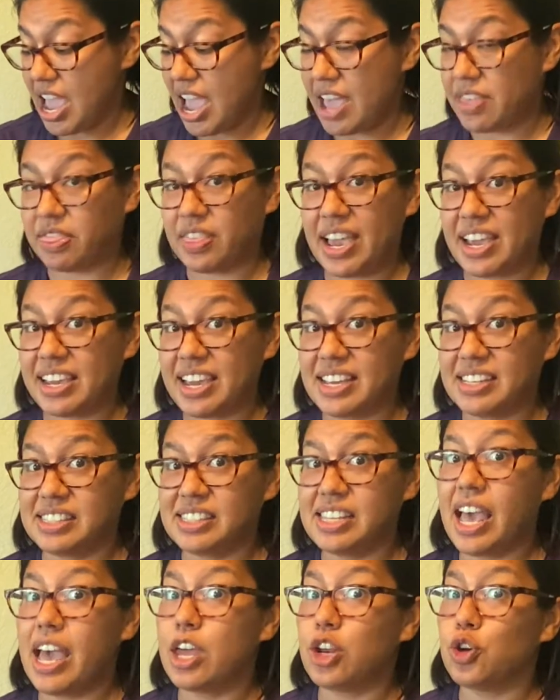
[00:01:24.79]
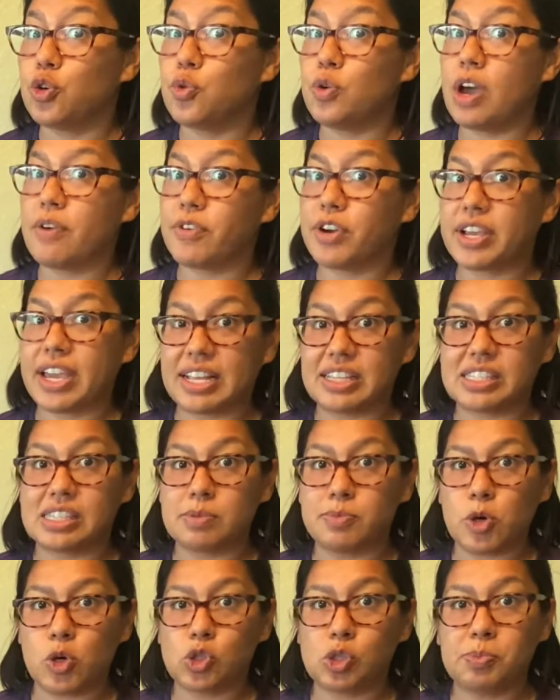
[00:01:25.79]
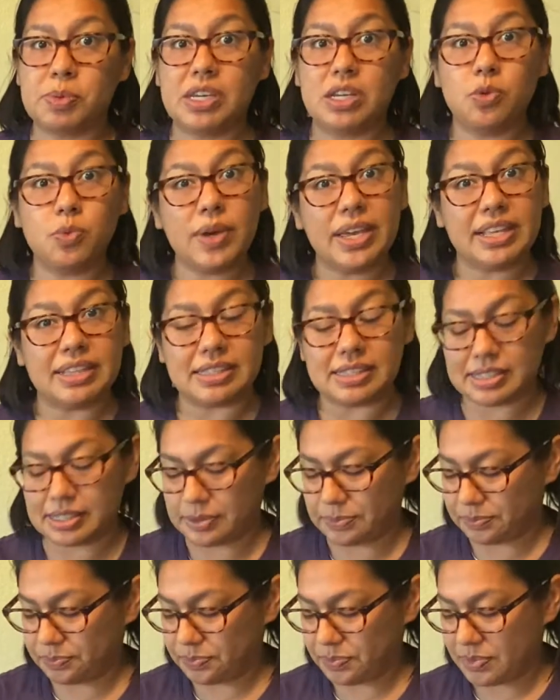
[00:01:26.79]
And like I said, whoever gets the most bead wins.